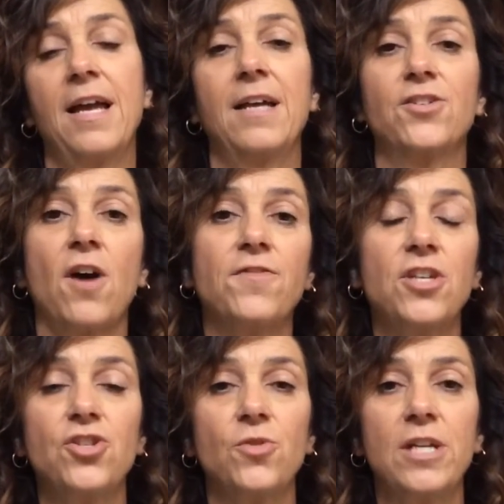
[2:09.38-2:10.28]
soft
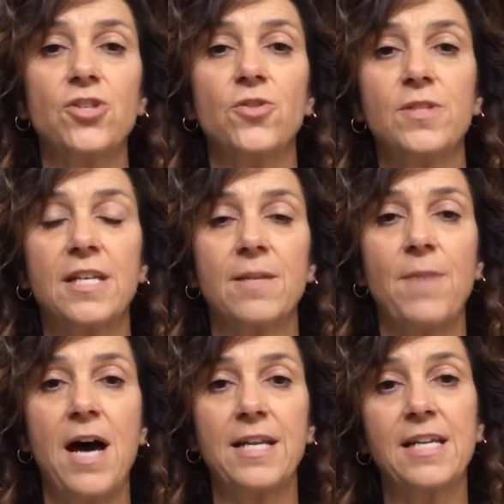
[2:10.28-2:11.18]
tissue issues in the
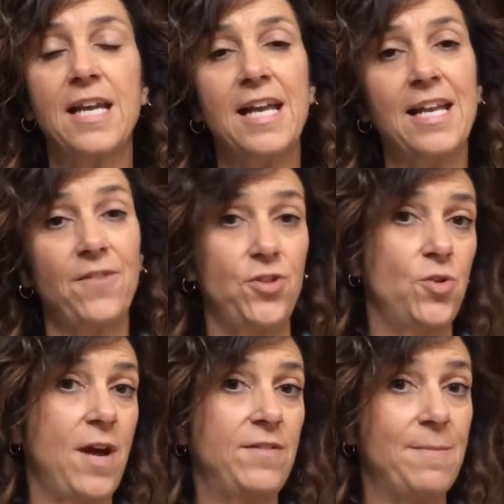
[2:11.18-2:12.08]
body. Now, if you
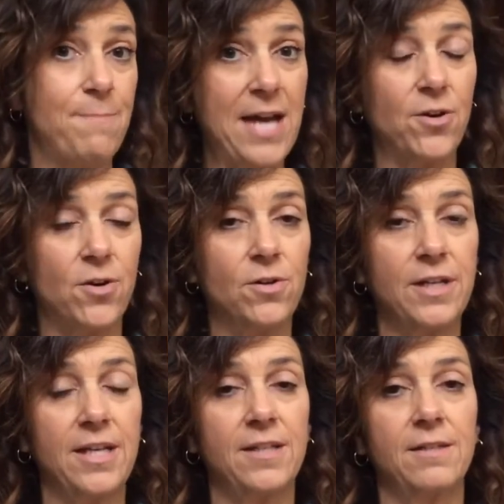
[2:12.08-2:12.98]
do have any metal
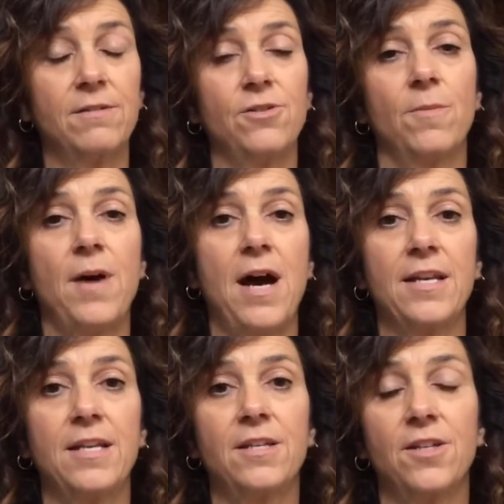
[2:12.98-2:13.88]
in your
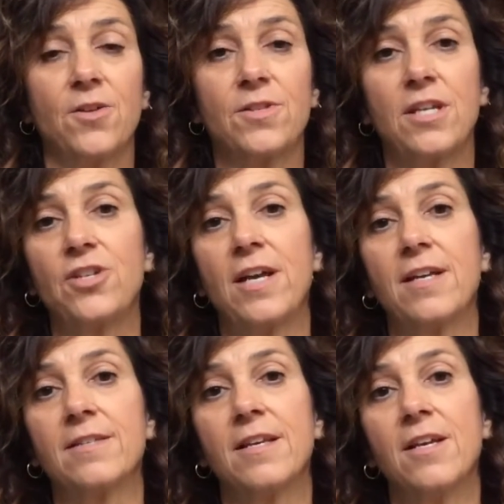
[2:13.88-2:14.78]
body, you know, such
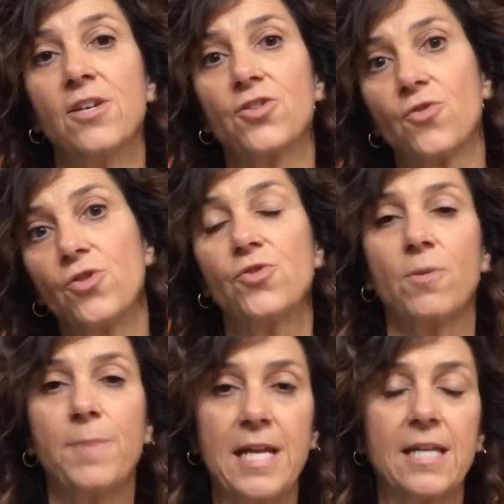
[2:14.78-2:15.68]
as screws
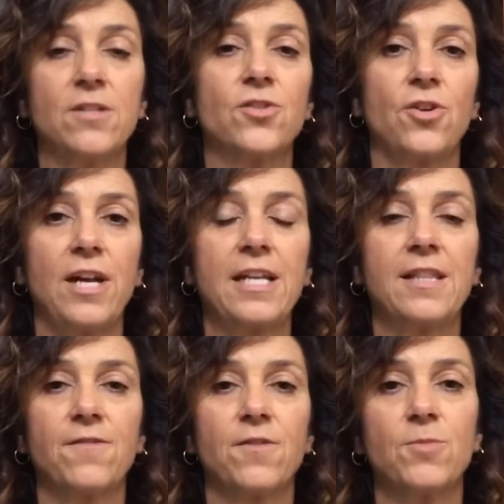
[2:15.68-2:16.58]
or pins or
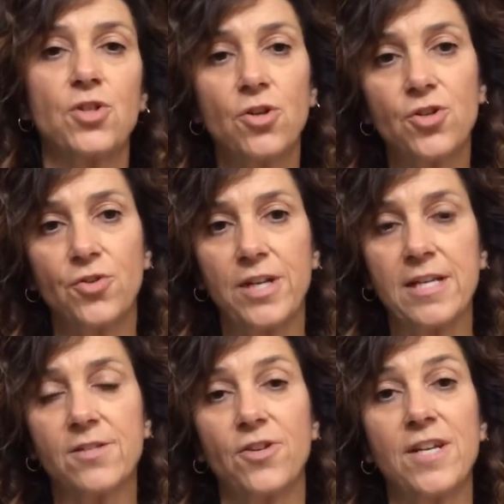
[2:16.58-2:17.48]
anything from
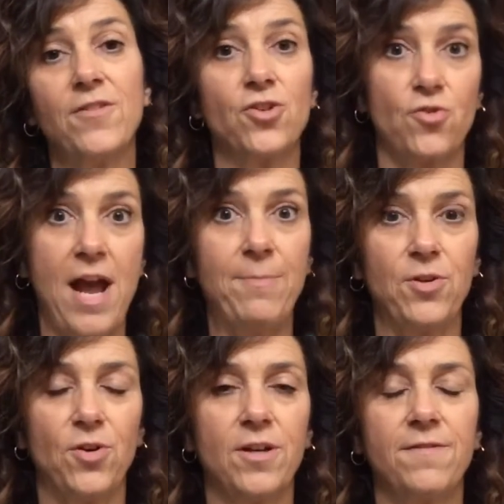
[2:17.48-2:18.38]
surgeries, or even
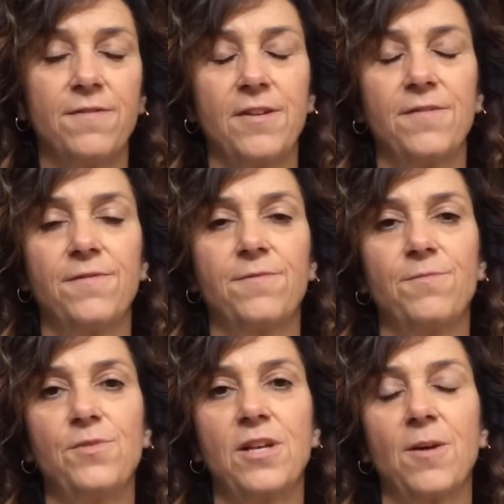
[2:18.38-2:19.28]
shrapnel, if
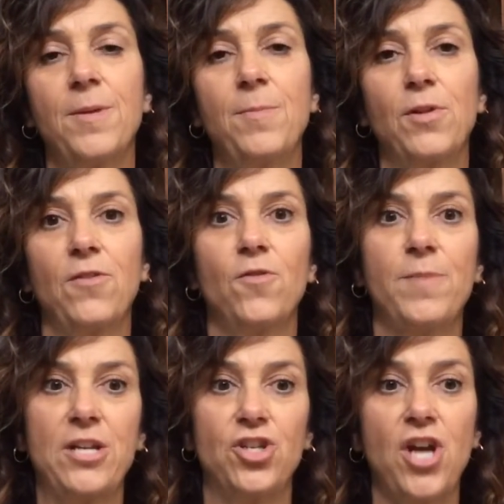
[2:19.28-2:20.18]
you know, people who have
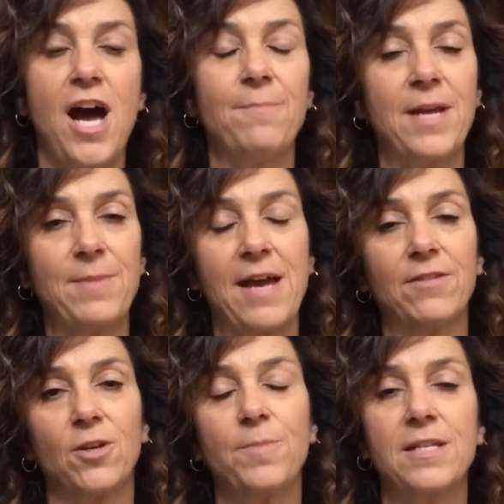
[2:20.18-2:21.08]
been shot maybe have
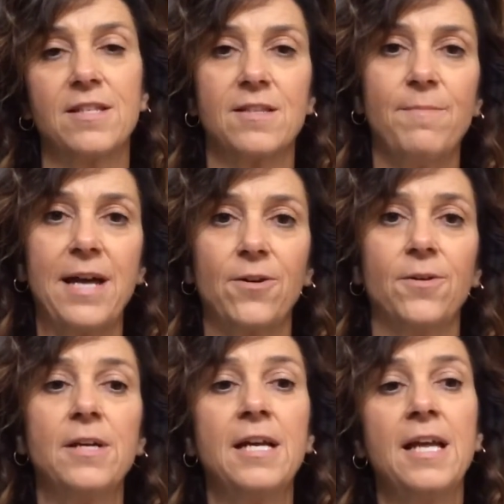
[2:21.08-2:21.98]
little pieces of
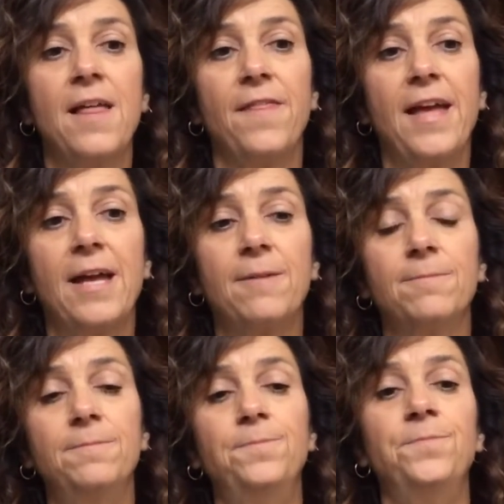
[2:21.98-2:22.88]
metal,
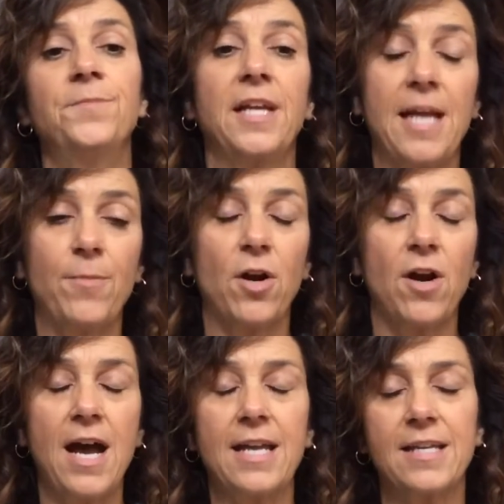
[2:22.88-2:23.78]
then an
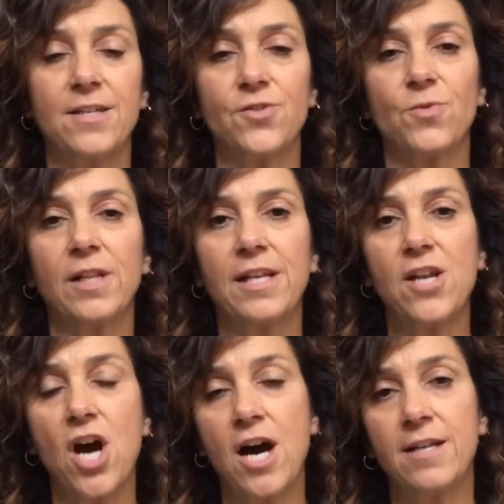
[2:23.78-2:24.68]
MRI is really
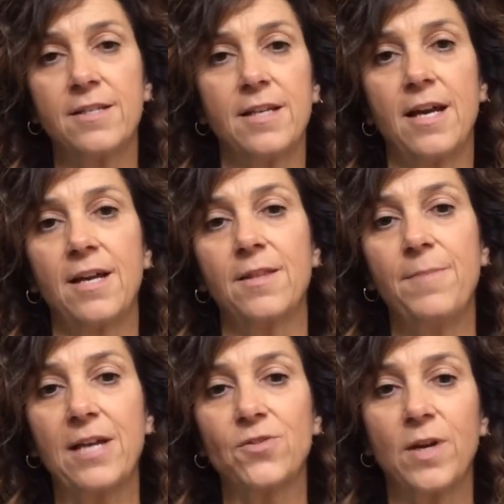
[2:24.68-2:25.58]
not the
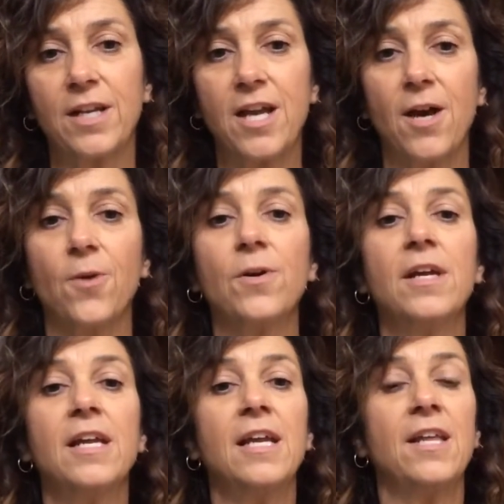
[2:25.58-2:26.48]
best way to go.
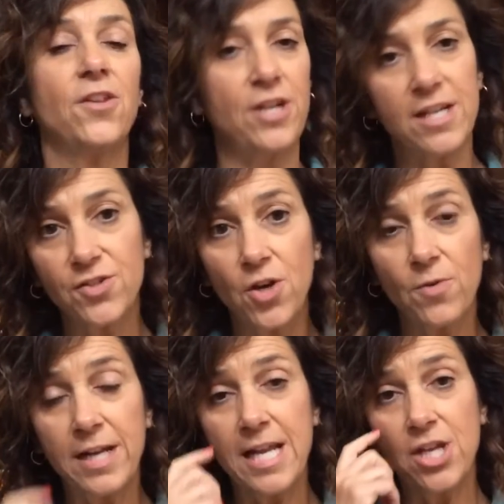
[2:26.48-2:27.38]
There is no
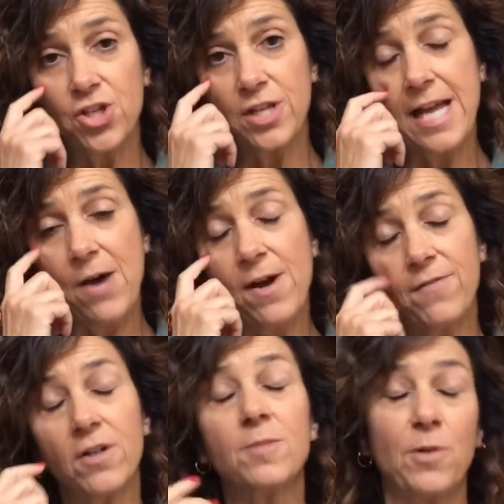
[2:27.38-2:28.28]
radiation,
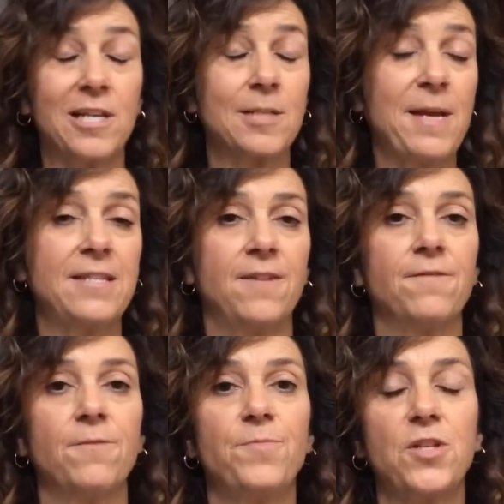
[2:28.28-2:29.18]
however, it's pretty expensive,
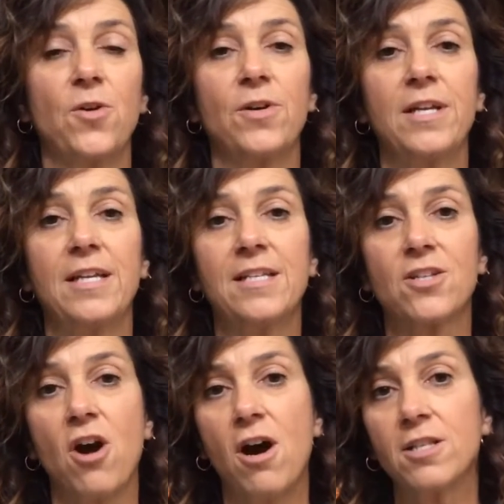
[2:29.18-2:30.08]
so it is
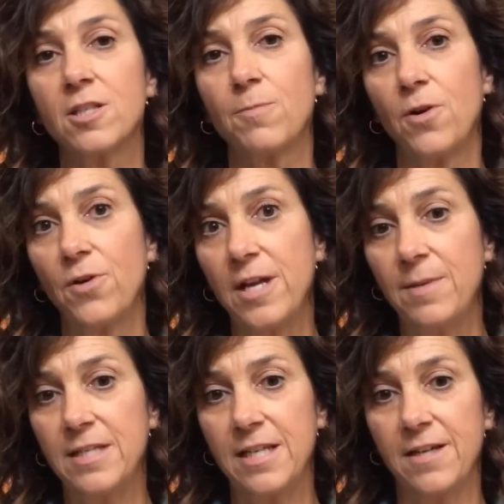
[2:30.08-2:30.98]
cost
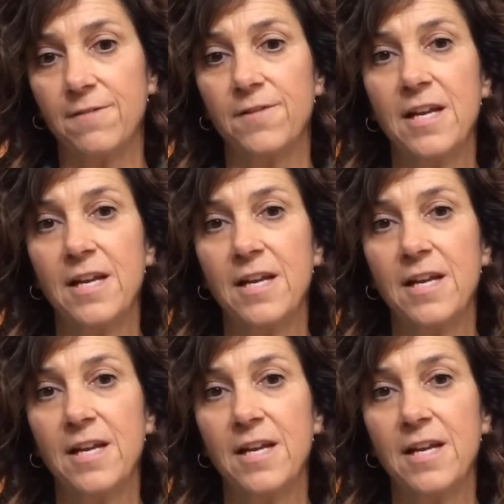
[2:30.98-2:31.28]
prohibitive.